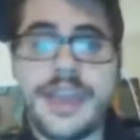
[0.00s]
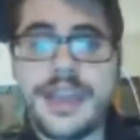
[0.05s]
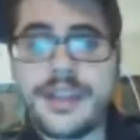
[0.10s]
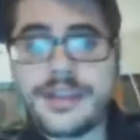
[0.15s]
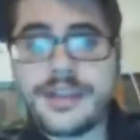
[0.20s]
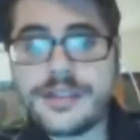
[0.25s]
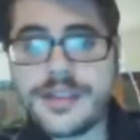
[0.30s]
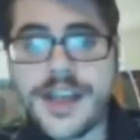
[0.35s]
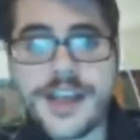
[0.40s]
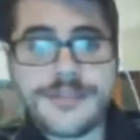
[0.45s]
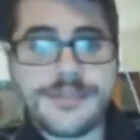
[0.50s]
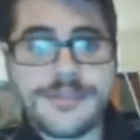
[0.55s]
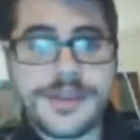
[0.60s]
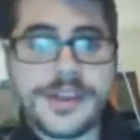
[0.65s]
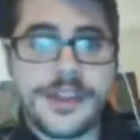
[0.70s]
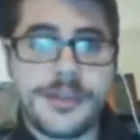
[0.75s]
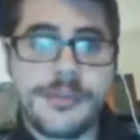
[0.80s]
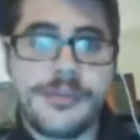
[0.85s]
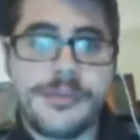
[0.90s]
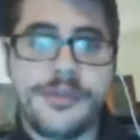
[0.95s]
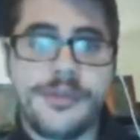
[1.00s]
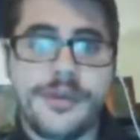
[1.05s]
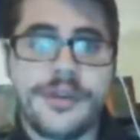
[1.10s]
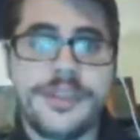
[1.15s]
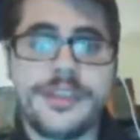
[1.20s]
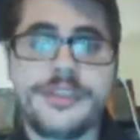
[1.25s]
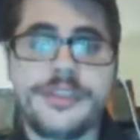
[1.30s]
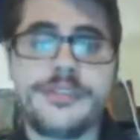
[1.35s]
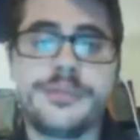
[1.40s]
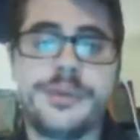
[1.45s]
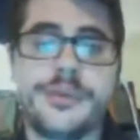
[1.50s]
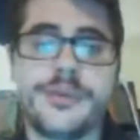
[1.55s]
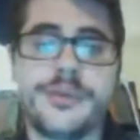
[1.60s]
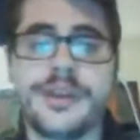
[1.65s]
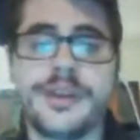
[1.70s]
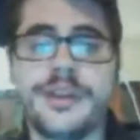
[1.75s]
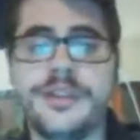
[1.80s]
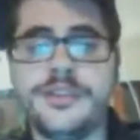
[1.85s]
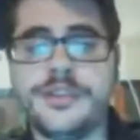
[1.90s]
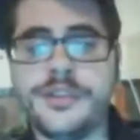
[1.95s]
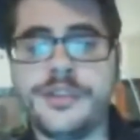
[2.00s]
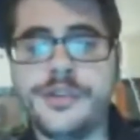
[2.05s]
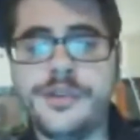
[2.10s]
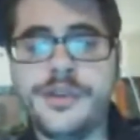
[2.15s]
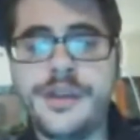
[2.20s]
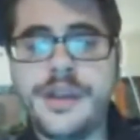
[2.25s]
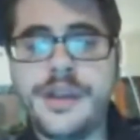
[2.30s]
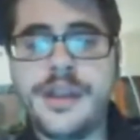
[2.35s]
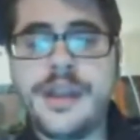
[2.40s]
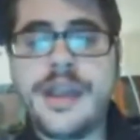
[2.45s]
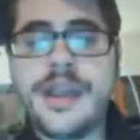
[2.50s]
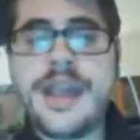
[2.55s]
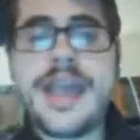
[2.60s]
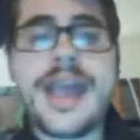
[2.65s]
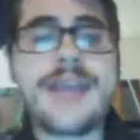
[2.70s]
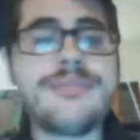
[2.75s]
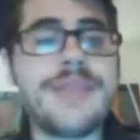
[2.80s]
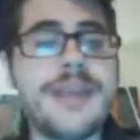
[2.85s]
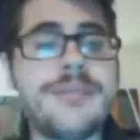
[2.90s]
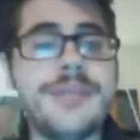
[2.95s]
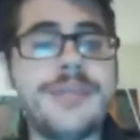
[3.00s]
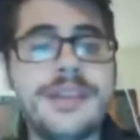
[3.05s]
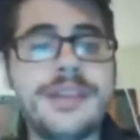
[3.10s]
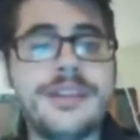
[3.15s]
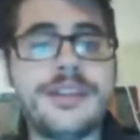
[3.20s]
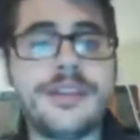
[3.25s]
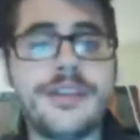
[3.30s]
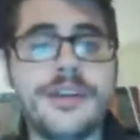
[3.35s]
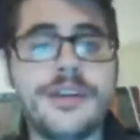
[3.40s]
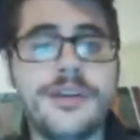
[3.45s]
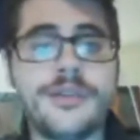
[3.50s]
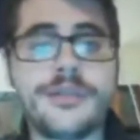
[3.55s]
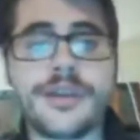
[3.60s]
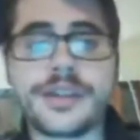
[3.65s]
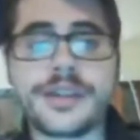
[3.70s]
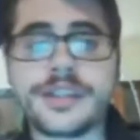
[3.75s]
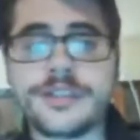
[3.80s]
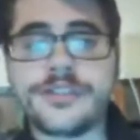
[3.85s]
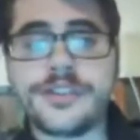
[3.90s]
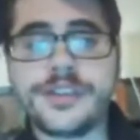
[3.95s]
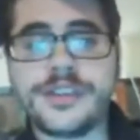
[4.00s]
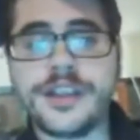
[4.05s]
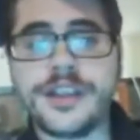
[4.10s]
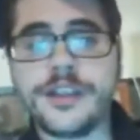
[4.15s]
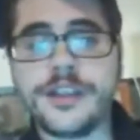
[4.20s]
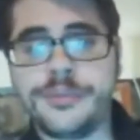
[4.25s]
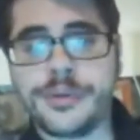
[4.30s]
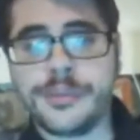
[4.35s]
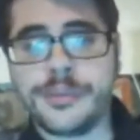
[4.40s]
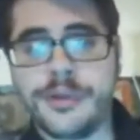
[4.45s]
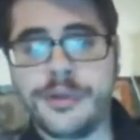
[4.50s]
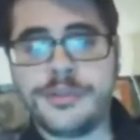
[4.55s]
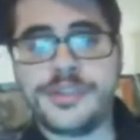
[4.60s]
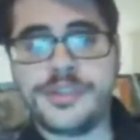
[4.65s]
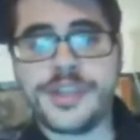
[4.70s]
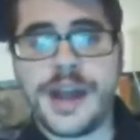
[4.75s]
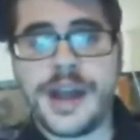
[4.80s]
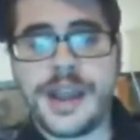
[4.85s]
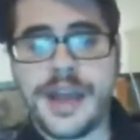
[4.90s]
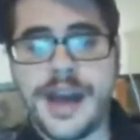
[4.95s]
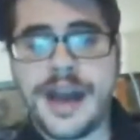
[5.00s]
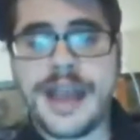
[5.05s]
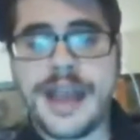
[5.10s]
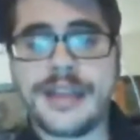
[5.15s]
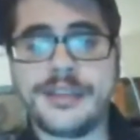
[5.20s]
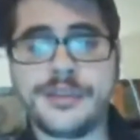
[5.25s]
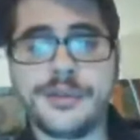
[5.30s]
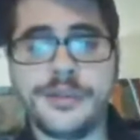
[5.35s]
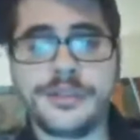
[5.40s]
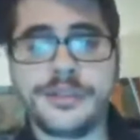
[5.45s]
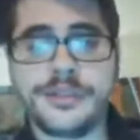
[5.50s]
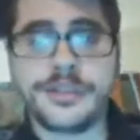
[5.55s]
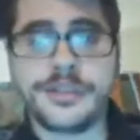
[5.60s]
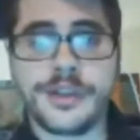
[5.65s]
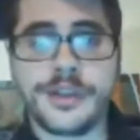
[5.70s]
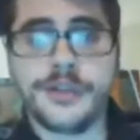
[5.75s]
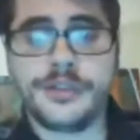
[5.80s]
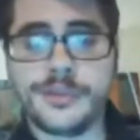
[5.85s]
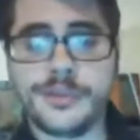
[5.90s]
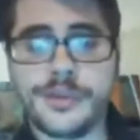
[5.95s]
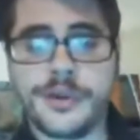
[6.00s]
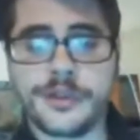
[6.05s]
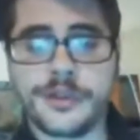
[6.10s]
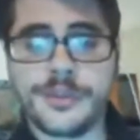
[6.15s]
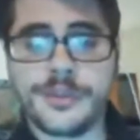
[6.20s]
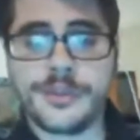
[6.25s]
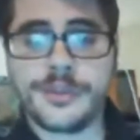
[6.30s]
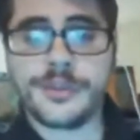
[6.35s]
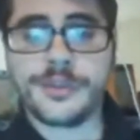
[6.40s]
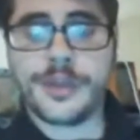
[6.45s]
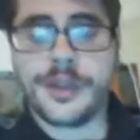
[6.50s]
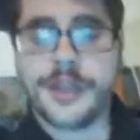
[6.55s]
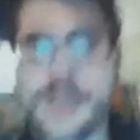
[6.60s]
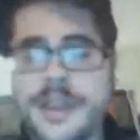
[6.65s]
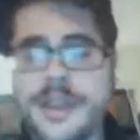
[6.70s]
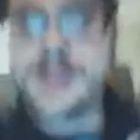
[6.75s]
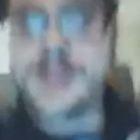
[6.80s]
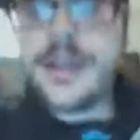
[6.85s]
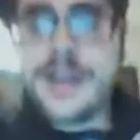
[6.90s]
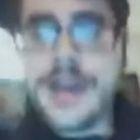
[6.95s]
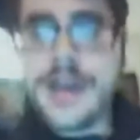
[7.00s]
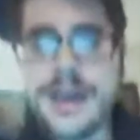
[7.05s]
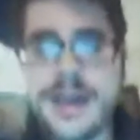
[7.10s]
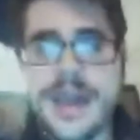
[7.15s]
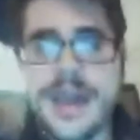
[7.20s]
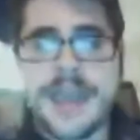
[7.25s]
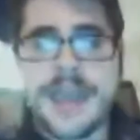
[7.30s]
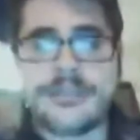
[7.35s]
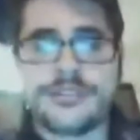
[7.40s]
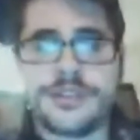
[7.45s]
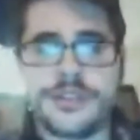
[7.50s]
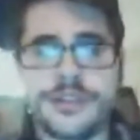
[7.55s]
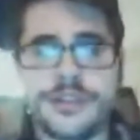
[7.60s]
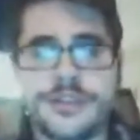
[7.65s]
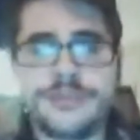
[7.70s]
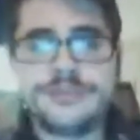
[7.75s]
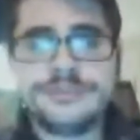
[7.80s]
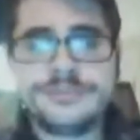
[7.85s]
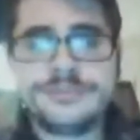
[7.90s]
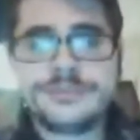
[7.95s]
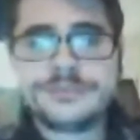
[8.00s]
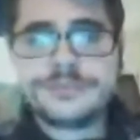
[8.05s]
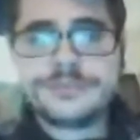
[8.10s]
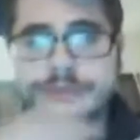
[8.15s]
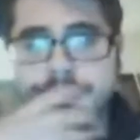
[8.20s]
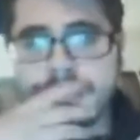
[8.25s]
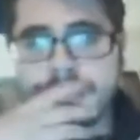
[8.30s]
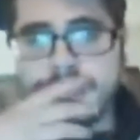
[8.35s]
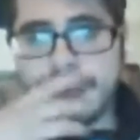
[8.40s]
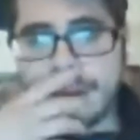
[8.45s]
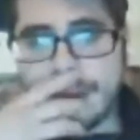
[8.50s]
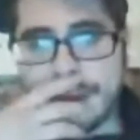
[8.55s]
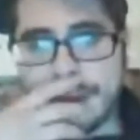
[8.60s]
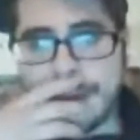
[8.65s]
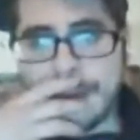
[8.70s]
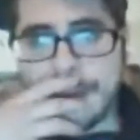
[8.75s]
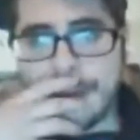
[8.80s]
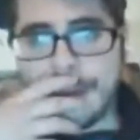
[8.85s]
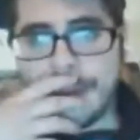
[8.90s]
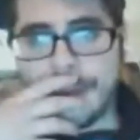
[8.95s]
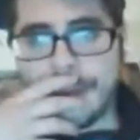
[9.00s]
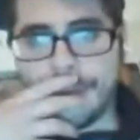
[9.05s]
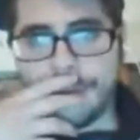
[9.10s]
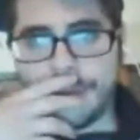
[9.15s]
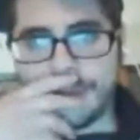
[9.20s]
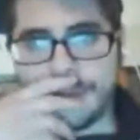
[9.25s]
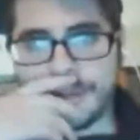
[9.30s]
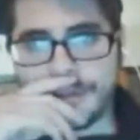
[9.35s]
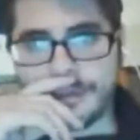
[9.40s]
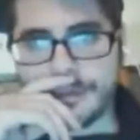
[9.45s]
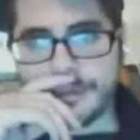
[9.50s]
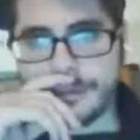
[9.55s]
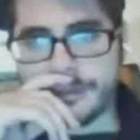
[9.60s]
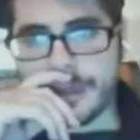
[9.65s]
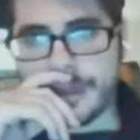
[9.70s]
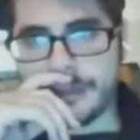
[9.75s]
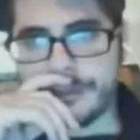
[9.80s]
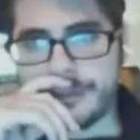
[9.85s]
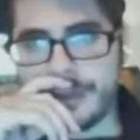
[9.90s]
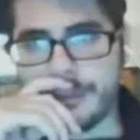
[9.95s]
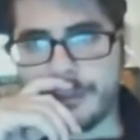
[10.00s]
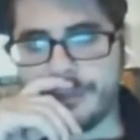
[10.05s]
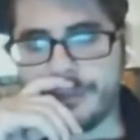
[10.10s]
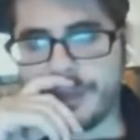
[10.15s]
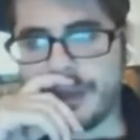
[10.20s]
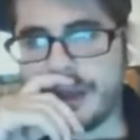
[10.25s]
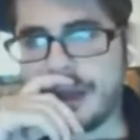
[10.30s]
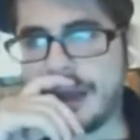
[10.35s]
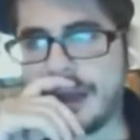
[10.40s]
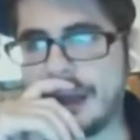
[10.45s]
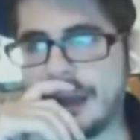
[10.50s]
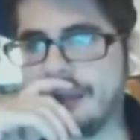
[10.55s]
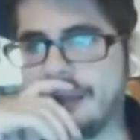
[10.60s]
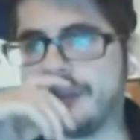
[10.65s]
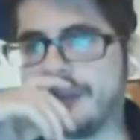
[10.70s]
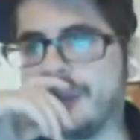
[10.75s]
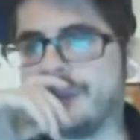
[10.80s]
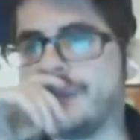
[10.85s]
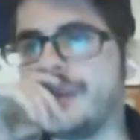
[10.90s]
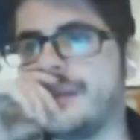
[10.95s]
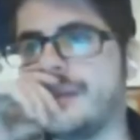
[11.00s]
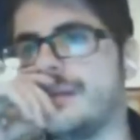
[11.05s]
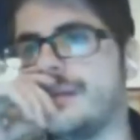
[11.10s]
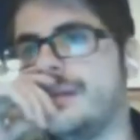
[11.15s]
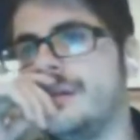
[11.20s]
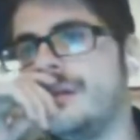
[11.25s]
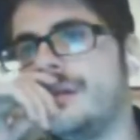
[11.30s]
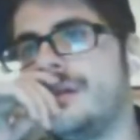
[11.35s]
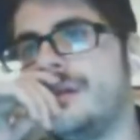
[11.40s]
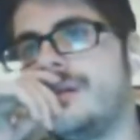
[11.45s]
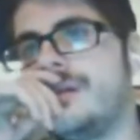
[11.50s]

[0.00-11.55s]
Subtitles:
says, hey, I've been here before, this is what we're going to do. And maybe, Rutherford does promote John Hines, who is the coach in Wilkes-Barre, after, what was the guy's name? Todd something.